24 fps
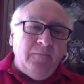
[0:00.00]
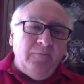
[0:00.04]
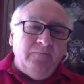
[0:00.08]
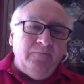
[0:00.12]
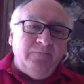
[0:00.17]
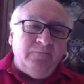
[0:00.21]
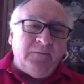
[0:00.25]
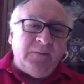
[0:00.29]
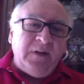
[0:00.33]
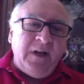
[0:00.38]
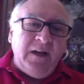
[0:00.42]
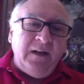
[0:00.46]

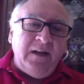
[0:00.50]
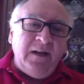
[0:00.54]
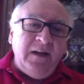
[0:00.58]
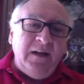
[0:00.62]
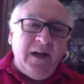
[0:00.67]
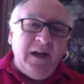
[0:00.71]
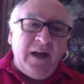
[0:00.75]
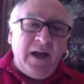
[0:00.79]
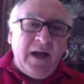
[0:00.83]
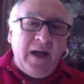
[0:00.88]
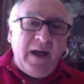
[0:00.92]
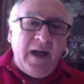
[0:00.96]

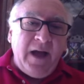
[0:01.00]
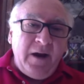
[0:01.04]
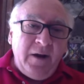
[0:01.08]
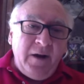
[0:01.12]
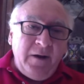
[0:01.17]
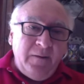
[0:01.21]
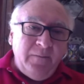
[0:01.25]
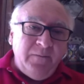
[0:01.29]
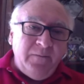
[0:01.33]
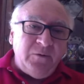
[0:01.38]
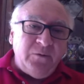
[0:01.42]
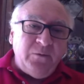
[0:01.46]
taking
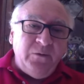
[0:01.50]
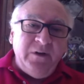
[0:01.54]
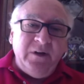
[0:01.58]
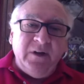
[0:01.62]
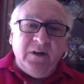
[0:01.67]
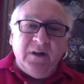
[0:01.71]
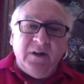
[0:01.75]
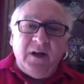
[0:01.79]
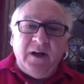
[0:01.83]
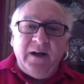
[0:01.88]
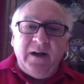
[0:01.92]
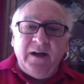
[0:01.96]
atoms,
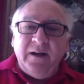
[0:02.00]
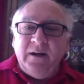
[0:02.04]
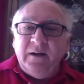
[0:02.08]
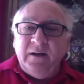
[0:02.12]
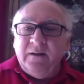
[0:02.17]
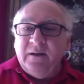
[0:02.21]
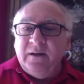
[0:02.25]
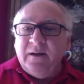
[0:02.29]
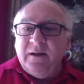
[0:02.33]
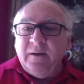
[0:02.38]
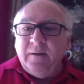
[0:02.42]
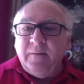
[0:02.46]
realigning
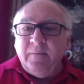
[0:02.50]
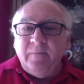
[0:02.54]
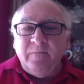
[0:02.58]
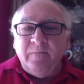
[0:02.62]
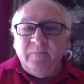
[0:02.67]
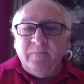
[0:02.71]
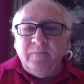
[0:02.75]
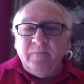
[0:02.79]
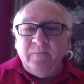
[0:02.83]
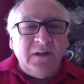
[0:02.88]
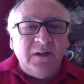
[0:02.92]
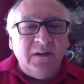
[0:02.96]
them,
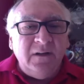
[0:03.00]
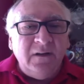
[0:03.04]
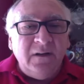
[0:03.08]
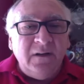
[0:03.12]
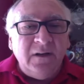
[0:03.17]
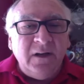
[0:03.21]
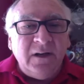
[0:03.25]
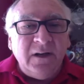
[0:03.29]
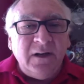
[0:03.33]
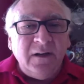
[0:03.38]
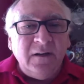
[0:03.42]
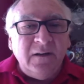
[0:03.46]

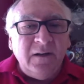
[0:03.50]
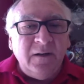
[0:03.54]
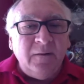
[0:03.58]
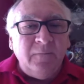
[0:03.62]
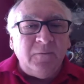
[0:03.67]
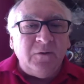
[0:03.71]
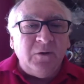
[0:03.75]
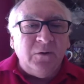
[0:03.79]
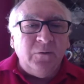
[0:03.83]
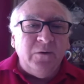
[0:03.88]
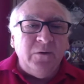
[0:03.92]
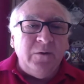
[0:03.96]
getting them
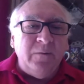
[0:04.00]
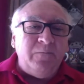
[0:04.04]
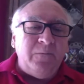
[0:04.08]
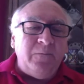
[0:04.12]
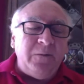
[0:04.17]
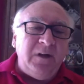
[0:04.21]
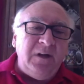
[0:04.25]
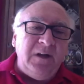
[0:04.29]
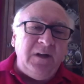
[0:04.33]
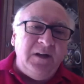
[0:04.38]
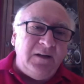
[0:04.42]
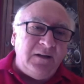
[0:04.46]
to
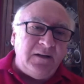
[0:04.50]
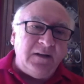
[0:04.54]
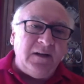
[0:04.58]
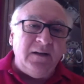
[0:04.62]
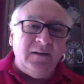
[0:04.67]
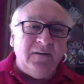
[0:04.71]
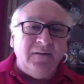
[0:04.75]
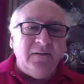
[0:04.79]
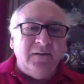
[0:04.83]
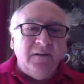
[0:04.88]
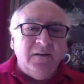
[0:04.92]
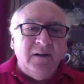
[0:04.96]
repeat
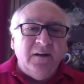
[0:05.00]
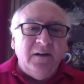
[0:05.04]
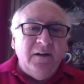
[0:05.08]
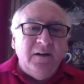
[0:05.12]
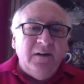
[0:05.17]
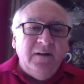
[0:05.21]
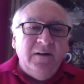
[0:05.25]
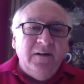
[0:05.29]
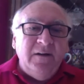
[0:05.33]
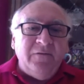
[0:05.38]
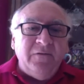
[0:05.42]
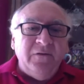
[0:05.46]

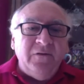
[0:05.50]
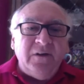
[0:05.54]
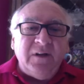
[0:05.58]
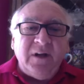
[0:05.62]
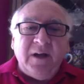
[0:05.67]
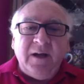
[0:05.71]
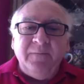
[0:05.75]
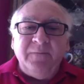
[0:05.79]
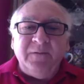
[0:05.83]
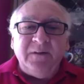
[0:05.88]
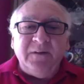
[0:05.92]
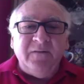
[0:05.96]
different
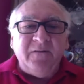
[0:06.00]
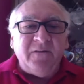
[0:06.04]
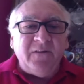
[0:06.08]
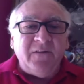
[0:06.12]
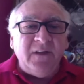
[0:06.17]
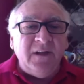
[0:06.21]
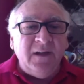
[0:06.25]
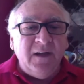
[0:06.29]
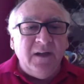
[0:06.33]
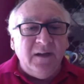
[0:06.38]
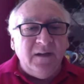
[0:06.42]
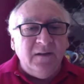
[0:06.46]
types of
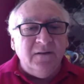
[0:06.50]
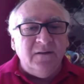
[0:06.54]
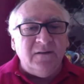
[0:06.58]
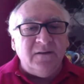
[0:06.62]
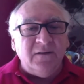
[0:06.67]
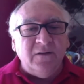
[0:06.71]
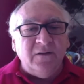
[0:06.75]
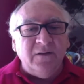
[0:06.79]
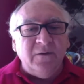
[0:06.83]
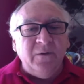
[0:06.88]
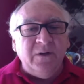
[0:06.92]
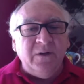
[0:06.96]
things
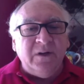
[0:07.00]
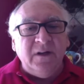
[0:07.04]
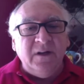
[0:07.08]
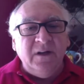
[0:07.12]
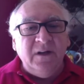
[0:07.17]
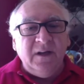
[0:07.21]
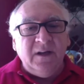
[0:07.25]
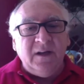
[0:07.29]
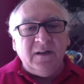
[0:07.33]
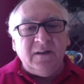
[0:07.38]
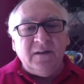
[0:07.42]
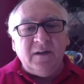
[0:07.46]
so that we can
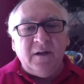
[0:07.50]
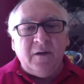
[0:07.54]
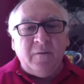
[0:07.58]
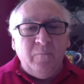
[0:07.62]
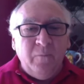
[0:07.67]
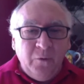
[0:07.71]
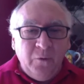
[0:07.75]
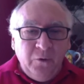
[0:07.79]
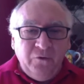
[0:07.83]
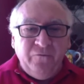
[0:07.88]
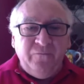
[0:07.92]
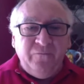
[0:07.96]
get a
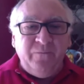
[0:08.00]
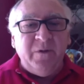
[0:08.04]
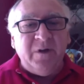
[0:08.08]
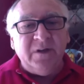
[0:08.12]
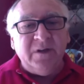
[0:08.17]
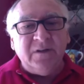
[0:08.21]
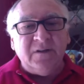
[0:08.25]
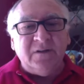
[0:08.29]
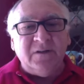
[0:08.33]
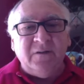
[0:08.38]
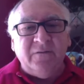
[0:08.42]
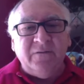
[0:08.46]
movement.
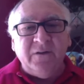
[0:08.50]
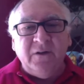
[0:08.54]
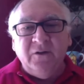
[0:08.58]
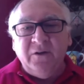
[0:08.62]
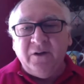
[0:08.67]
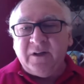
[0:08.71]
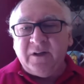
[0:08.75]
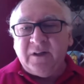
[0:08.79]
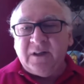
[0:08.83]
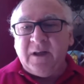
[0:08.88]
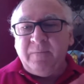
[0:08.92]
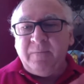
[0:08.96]
So if you
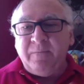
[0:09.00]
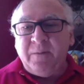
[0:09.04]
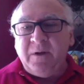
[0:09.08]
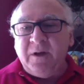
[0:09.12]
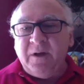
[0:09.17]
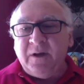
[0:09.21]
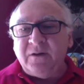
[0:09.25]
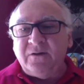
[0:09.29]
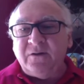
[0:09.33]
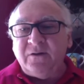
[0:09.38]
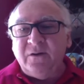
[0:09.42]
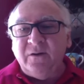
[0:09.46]
look at that
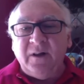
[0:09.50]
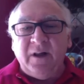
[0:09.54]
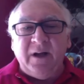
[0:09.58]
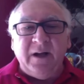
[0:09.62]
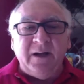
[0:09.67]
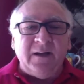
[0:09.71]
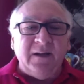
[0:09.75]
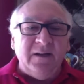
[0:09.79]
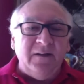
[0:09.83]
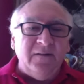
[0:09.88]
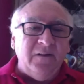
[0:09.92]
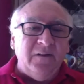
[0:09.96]
picture,
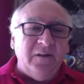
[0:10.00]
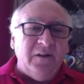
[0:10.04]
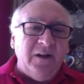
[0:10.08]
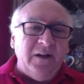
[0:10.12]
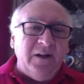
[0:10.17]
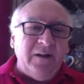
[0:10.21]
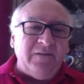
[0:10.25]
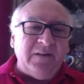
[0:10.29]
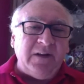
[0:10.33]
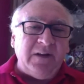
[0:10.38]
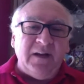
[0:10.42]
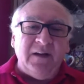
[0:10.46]
like in the
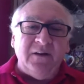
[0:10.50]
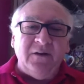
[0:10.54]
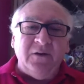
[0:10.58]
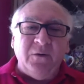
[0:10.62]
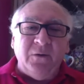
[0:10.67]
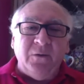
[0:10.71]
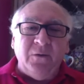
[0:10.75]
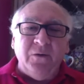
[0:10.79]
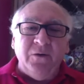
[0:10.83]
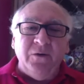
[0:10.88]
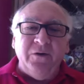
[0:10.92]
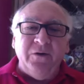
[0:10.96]
left-hand
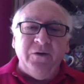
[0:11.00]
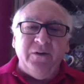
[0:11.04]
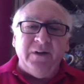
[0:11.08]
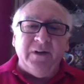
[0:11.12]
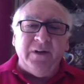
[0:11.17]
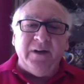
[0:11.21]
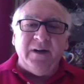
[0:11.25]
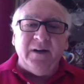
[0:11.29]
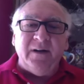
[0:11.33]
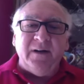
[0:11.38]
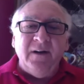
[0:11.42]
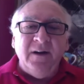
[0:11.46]
corner
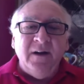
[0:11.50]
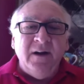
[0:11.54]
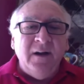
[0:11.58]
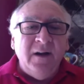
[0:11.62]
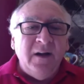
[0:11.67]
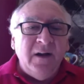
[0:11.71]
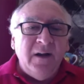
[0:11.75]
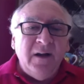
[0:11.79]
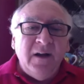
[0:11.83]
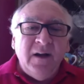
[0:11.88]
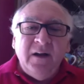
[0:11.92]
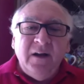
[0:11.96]
there,
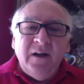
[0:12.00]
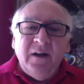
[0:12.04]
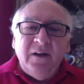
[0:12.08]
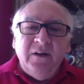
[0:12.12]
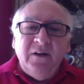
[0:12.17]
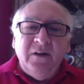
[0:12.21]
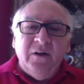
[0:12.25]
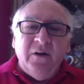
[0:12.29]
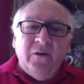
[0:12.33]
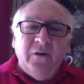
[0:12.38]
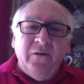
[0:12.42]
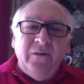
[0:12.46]

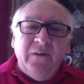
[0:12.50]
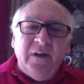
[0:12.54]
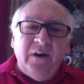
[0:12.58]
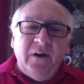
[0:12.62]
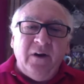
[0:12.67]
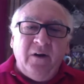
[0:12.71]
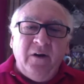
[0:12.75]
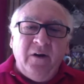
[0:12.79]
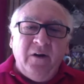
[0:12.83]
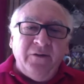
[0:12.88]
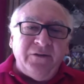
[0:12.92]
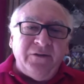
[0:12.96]
and then
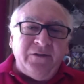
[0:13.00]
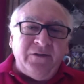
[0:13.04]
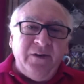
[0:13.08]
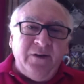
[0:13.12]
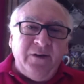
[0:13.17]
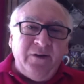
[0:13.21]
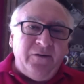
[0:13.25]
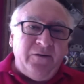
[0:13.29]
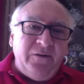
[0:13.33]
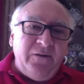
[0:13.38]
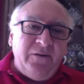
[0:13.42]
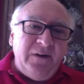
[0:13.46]

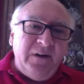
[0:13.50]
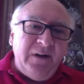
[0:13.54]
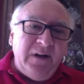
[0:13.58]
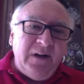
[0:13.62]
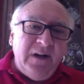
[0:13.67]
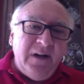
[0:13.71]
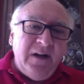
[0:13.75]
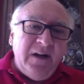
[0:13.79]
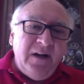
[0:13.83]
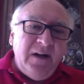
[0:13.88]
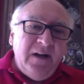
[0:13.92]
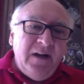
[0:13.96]
also
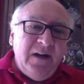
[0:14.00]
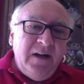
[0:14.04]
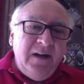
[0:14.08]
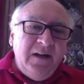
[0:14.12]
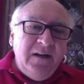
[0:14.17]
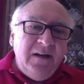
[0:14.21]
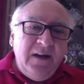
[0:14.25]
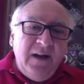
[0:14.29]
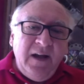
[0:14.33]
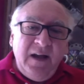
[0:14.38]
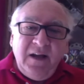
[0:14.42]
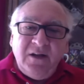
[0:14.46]

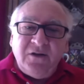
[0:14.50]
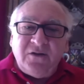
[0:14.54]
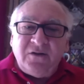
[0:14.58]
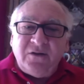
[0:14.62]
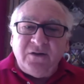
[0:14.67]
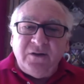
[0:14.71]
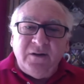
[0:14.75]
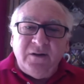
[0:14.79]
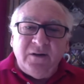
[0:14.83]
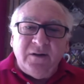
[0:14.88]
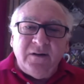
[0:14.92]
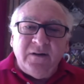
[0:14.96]
in
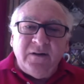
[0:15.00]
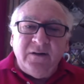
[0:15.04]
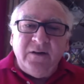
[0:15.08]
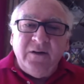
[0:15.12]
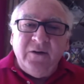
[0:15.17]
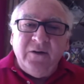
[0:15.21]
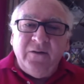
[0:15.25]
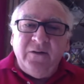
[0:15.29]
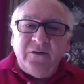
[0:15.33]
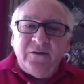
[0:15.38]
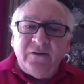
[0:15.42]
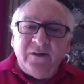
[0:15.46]
nature,
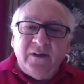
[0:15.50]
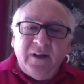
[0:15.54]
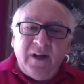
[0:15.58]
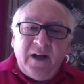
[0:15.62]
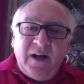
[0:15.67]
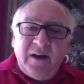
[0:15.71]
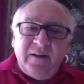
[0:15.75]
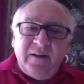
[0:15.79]
there's a lot of